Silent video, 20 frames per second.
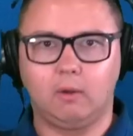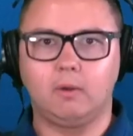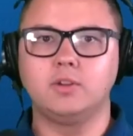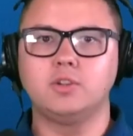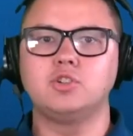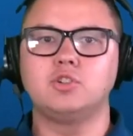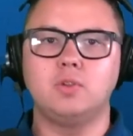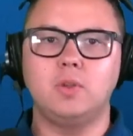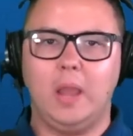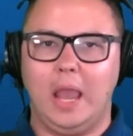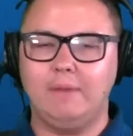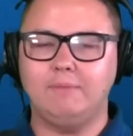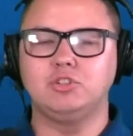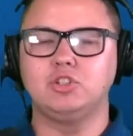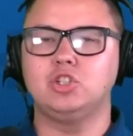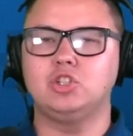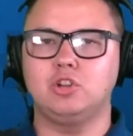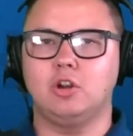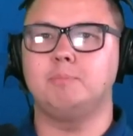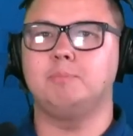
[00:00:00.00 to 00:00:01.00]
And so you have to
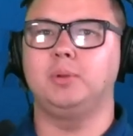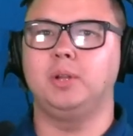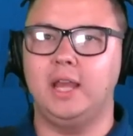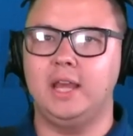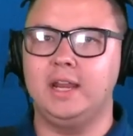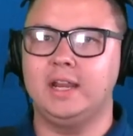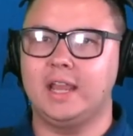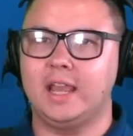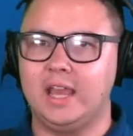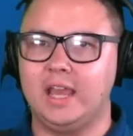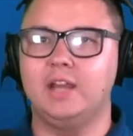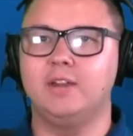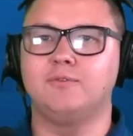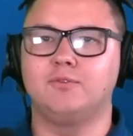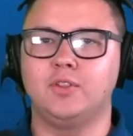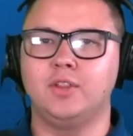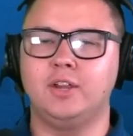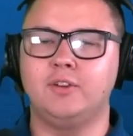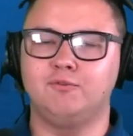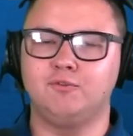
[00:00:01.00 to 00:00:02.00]
start planning ahead
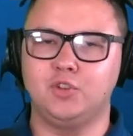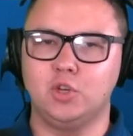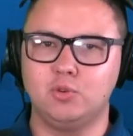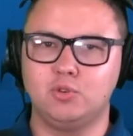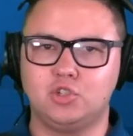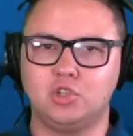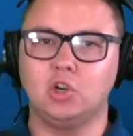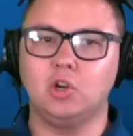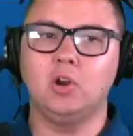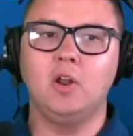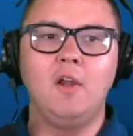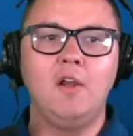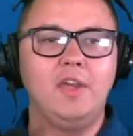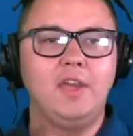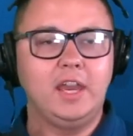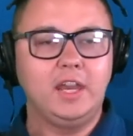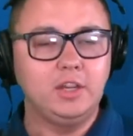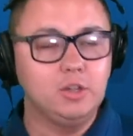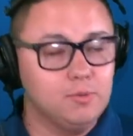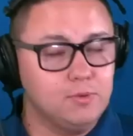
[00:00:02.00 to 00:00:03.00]
for that future,
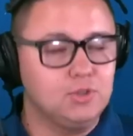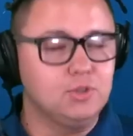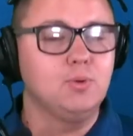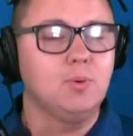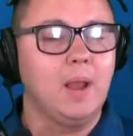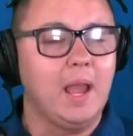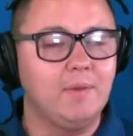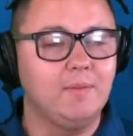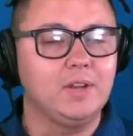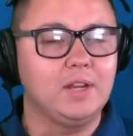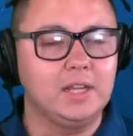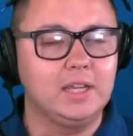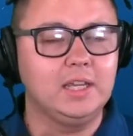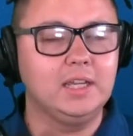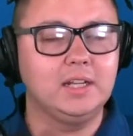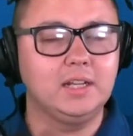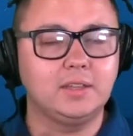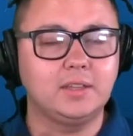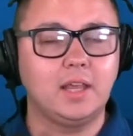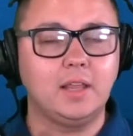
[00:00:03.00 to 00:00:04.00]
and you do have a
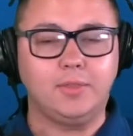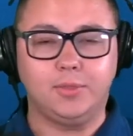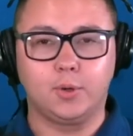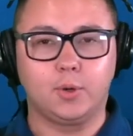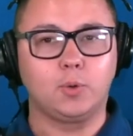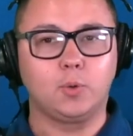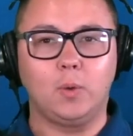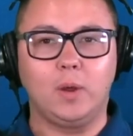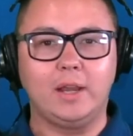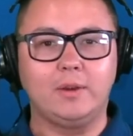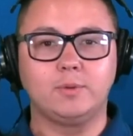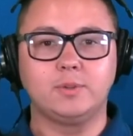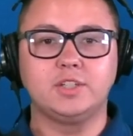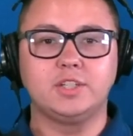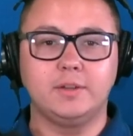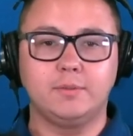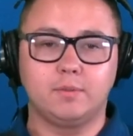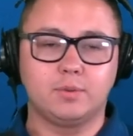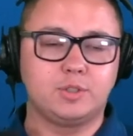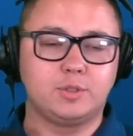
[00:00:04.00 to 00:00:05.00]
need at that third wide
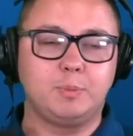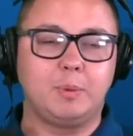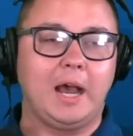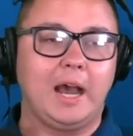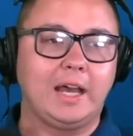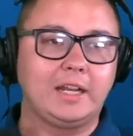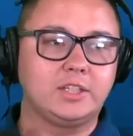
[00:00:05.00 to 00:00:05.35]
receiver spot.